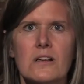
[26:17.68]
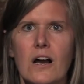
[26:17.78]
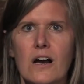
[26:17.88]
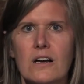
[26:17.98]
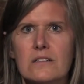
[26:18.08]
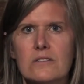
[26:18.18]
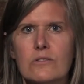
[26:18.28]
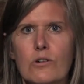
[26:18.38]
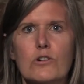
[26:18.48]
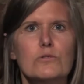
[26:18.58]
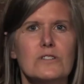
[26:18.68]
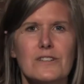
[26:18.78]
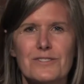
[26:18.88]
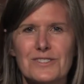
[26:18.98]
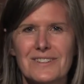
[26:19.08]
uh, coral
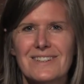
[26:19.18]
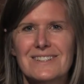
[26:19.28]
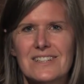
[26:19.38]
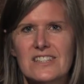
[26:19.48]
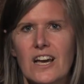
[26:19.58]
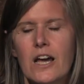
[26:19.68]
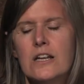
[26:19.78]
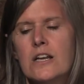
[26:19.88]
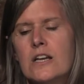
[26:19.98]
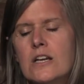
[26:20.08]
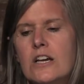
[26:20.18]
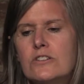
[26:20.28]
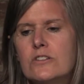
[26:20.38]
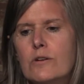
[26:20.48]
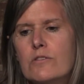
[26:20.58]
reefs and things like that.
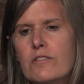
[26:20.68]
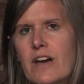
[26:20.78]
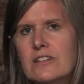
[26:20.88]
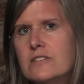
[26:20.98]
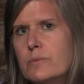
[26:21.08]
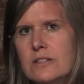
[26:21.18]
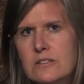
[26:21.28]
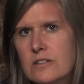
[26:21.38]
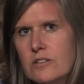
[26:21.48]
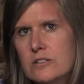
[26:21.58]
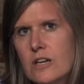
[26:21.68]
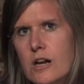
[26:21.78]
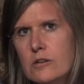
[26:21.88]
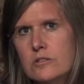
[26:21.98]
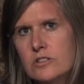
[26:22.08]
And so that's the basis of the
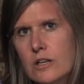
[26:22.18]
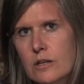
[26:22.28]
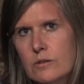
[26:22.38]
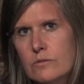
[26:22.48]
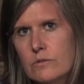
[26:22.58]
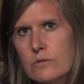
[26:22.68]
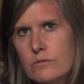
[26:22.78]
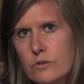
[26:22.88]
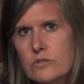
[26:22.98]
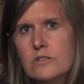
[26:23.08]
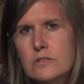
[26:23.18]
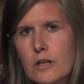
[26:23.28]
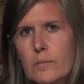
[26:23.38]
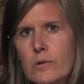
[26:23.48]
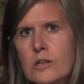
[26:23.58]
entire oceanic food
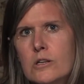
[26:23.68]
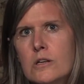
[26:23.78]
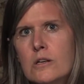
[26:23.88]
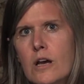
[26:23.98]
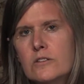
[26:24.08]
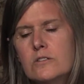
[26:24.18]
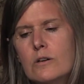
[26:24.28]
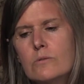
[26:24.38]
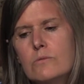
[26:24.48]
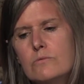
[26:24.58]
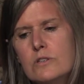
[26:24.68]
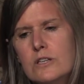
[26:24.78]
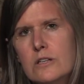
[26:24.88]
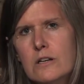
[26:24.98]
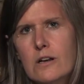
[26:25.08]
system. And so
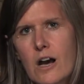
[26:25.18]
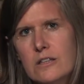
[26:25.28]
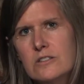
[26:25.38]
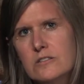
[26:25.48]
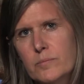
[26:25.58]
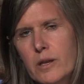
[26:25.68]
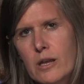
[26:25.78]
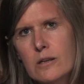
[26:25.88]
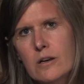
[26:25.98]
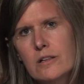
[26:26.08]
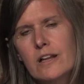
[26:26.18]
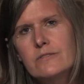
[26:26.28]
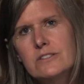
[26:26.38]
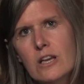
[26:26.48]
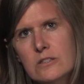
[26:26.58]
we ecologists are paying a lot
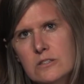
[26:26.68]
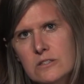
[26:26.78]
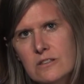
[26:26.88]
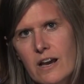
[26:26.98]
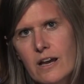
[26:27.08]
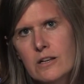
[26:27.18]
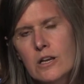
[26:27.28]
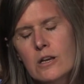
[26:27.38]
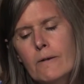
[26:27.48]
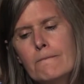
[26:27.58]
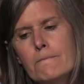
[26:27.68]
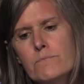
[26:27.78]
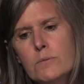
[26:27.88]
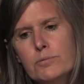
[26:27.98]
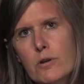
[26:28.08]
of attention to that.
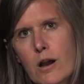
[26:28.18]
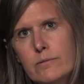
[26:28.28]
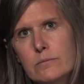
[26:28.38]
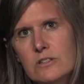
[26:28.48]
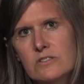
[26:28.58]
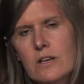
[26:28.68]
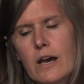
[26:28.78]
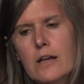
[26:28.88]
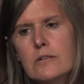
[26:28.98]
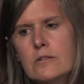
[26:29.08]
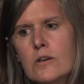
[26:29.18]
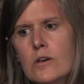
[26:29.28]
The problem is that